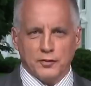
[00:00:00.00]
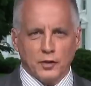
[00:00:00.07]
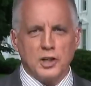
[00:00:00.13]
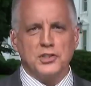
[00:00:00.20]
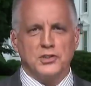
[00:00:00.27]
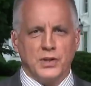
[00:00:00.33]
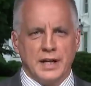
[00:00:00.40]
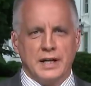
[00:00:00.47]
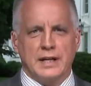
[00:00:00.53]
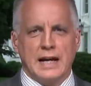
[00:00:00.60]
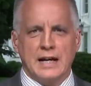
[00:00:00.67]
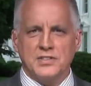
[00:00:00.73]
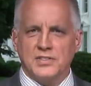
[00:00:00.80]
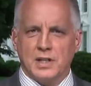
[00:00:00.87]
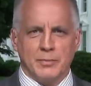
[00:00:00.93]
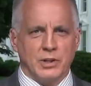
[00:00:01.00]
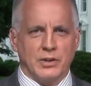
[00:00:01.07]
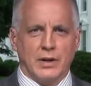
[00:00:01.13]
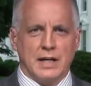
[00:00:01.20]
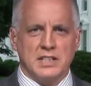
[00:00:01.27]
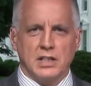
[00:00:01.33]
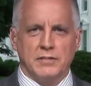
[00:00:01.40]
Frustrated House
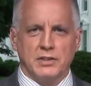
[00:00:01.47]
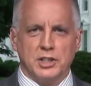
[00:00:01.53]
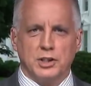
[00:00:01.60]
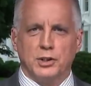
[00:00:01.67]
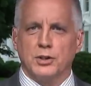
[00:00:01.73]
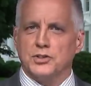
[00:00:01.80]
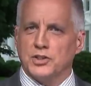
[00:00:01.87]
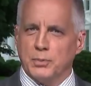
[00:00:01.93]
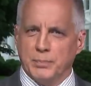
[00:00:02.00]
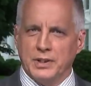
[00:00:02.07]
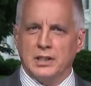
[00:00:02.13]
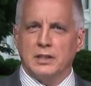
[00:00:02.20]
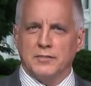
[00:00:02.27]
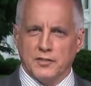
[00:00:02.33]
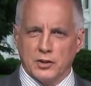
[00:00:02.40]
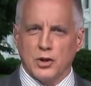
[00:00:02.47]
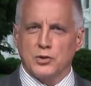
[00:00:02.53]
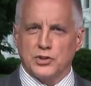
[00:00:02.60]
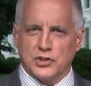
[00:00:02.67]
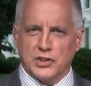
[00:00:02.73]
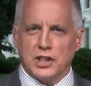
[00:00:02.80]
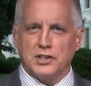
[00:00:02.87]
Democrats have issued a subpoena for
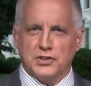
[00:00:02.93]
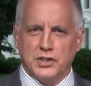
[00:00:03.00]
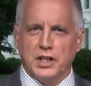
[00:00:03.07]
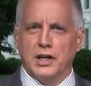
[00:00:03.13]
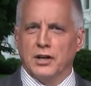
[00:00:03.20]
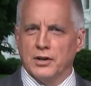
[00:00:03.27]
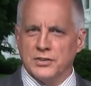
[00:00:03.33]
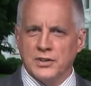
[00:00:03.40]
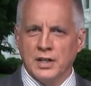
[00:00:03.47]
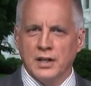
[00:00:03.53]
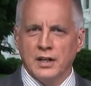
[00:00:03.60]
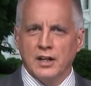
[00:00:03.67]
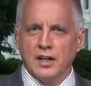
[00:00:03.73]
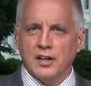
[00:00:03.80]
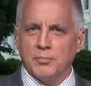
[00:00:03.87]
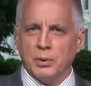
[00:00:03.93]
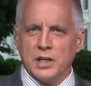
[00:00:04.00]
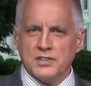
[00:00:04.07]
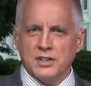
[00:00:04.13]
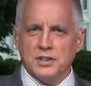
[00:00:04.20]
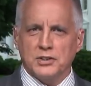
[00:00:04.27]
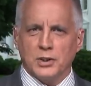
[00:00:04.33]
those 6 years of
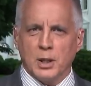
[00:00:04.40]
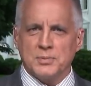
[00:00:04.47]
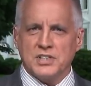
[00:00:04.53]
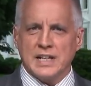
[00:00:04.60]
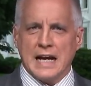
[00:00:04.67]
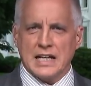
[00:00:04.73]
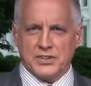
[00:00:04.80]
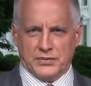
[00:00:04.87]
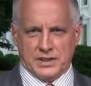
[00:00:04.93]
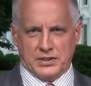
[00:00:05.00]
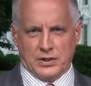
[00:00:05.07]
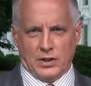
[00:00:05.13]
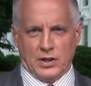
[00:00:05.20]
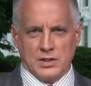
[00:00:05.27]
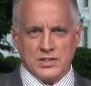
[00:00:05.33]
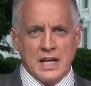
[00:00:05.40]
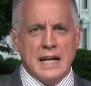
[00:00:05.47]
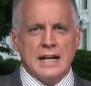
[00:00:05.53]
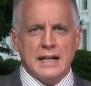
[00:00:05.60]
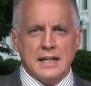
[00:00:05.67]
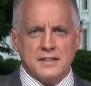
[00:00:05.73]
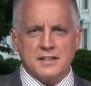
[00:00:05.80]
President Trump's tax returns.
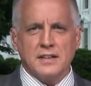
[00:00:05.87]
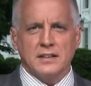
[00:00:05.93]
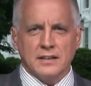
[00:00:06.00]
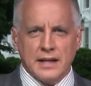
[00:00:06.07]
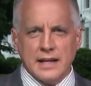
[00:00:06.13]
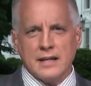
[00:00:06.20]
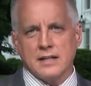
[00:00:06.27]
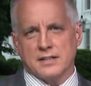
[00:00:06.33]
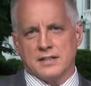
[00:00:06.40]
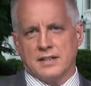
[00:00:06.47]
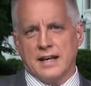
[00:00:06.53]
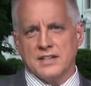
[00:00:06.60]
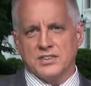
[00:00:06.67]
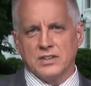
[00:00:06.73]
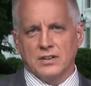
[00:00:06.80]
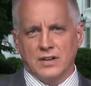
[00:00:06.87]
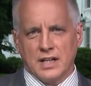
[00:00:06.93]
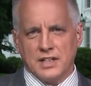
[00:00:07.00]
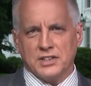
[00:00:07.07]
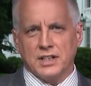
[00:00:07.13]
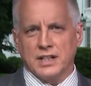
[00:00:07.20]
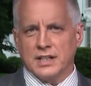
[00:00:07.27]
It's the latest
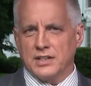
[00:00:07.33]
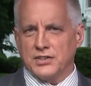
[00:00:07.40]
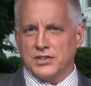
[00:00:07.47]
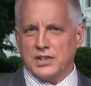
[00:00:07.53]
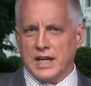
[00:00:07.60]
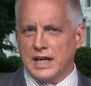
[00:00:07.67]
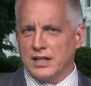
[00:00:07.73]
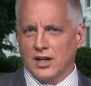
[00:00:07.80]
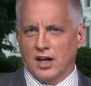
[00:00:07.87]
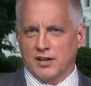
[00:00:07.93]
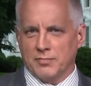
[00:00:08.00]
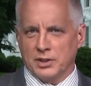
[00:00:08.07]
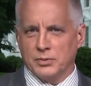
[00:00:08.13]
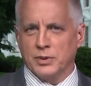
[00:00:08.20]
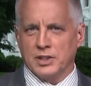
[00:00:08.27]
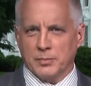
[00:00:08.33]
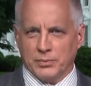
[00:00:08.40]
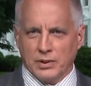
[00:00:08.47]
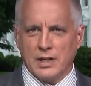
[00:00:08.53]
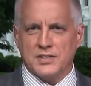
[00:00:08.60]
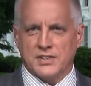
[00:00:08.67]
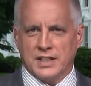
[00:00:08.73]
escalation in a standoff between the
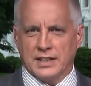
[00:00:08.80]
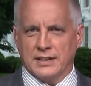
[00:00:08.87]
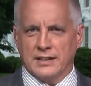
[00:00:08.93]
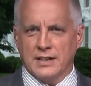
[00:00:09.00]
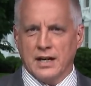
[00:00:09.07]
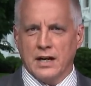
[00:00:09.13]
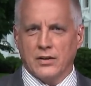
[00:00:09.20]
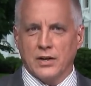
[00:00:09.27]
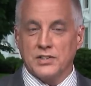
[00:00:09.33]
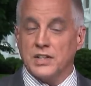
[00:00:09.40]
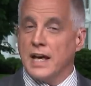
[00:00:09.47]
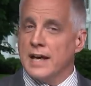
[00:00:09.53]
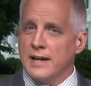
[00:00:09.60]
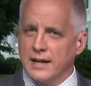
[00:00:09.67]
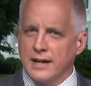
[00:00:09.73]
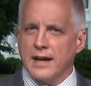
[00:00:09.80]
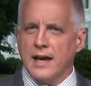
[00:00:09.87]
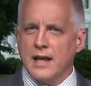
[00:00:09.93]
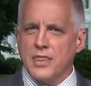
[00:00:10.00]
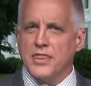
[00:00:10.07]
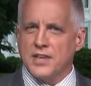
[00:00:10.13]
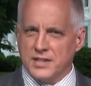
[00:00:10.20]
president and Congress, and
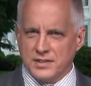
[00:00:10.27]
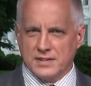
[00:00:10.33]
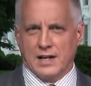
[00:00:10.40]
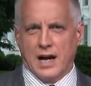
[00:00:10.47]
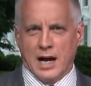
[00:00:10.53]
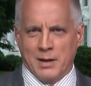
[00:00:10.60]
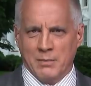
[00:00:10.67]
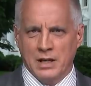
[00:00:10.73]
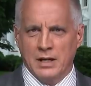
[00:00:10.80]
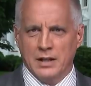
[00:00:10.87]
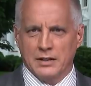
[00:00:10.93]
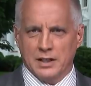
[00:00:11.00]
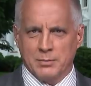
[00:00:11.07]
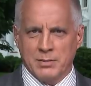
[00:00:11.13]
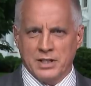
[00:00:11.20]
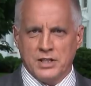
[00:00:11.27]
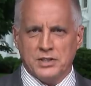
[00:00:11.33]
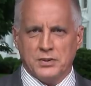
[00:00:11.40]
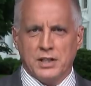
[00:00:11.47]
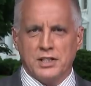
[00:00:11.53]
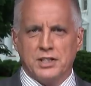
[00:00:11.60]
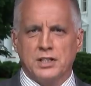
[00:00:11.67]
again this time, the
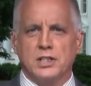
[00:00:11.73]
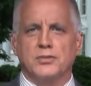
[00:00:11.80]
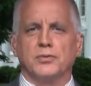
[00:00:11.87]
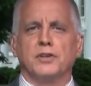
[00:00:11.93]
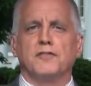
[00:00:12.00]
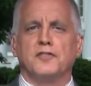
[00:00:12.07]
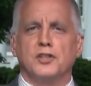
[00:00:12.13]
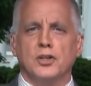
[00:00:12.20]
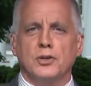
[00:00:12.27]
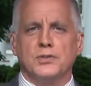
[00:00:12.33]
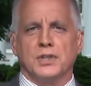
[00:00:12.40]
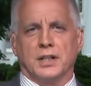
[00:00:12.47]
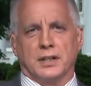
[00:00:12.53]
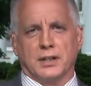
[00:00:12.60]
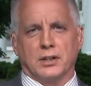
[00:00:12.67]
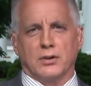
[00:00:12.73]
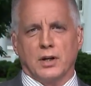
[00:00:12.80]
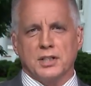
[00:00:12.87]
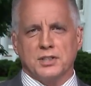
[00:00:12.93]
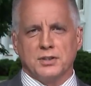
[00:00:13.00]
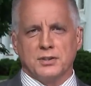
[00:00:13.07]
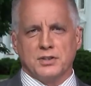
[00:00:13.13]
administration is refusing
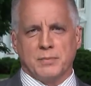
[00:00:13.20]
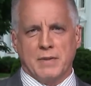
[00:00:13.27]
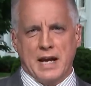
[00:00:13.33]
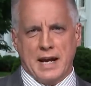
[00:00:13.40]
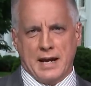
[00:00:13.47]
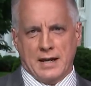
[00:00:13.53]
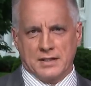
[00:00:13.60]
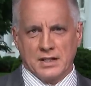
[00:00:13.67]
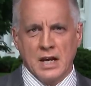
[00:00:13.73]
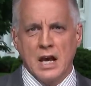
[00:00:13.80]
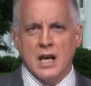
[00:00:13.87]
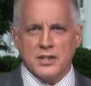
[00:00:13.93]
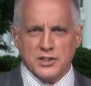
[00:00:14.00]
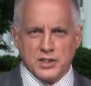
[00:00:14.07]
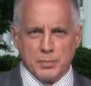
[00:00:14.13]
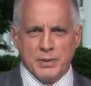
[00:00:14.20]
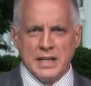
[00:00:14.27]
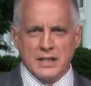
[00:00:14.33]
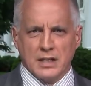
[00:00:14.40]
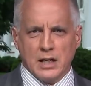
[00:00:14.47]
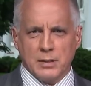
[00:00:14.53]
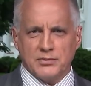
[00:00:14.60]
congressional demands. The
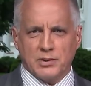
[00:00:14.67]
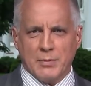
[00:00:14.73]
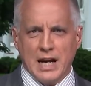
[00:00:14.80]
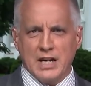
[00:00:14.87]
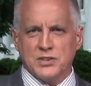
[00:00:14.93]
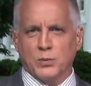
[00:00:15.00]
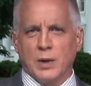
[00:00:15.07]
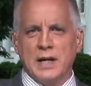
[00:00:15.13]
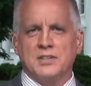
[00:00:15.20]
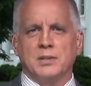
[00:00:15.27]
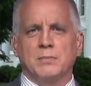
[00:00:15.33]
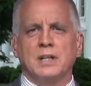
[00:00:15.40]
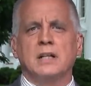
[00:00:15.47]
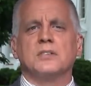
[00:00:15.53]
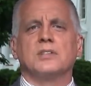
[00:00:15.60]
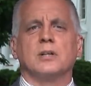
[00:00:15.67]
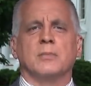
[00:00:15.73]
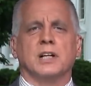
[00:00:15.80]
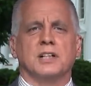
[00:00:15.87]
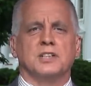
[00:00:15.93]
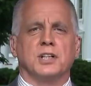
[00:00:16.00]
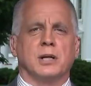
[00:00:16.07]
subpoena comes from House Ways and Means
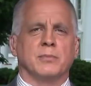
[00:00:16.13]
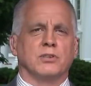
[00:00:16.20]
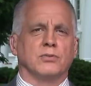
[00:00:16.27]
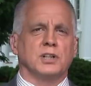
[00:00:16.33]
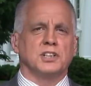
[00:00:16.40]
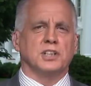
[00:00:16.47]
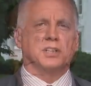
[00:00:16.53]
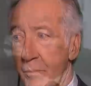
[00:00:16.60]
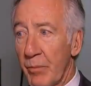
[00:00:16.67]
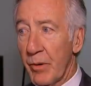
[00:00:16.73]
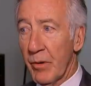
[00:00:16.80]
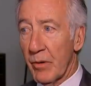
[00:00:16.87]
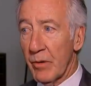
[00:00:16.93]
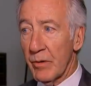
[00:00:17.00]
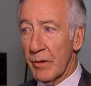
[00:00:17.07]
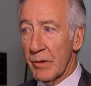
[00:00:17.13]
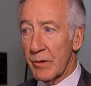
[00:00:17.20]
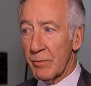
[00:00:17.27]
Committee Chairman Richie Neal.